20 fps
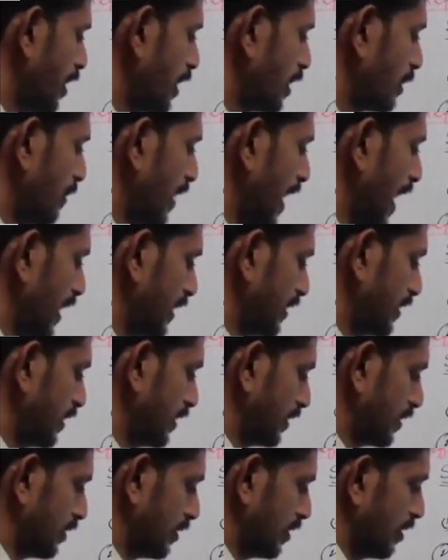principal
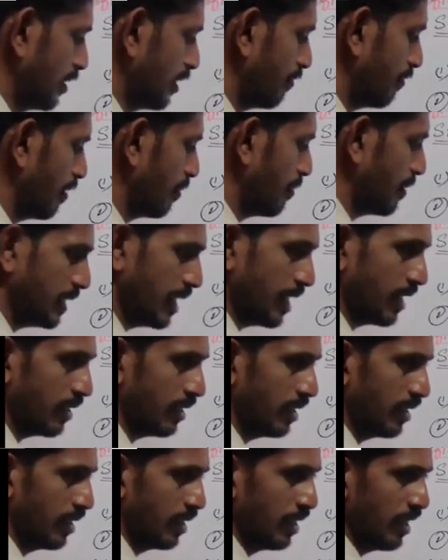axis, if you
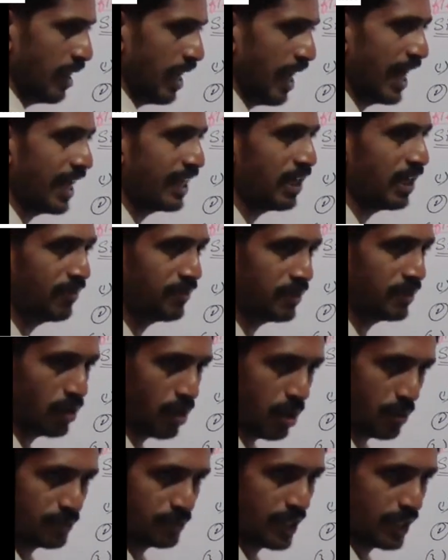measure height of the
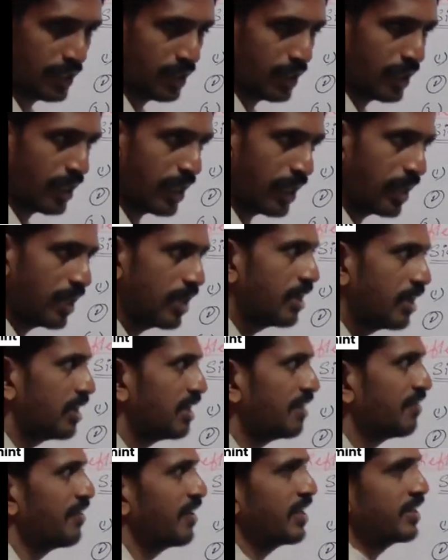object,
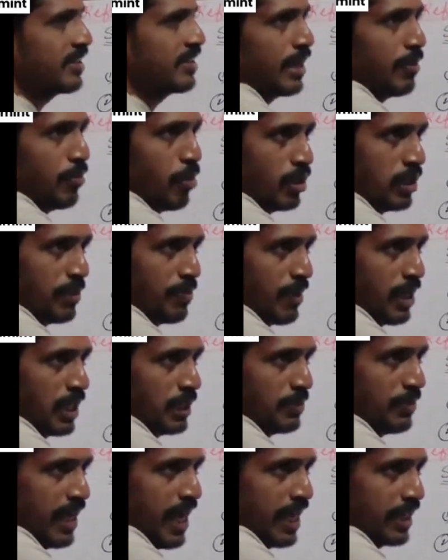if it is above the
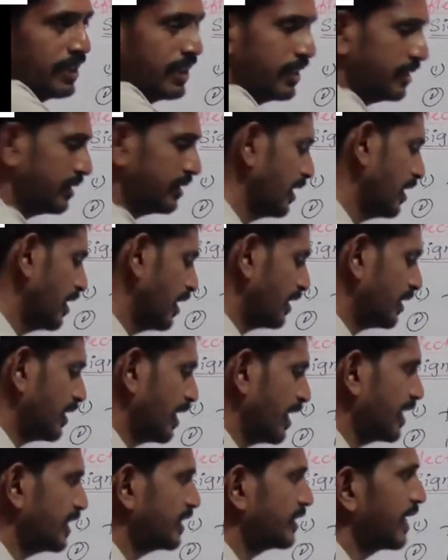principal axis,
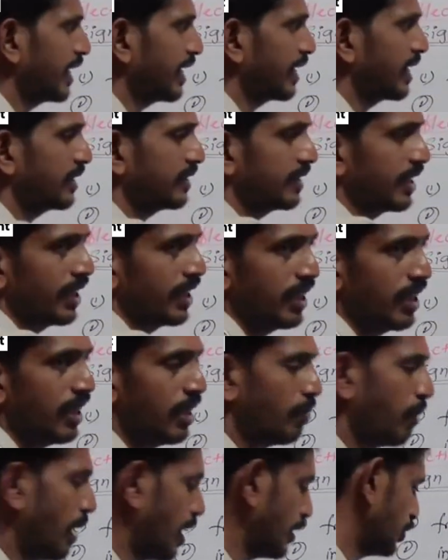that is taken as a
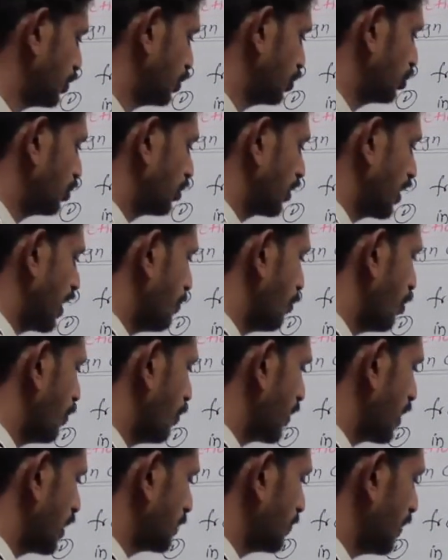positive. Above
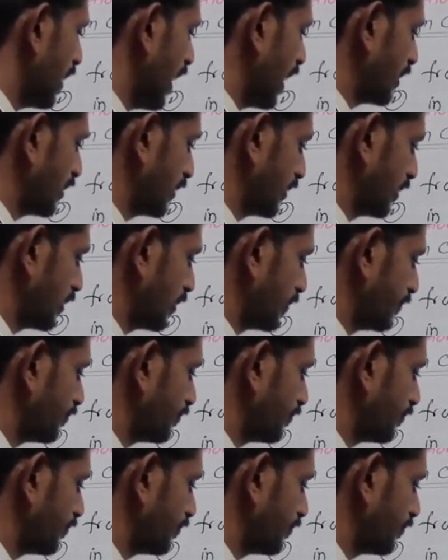principal axis,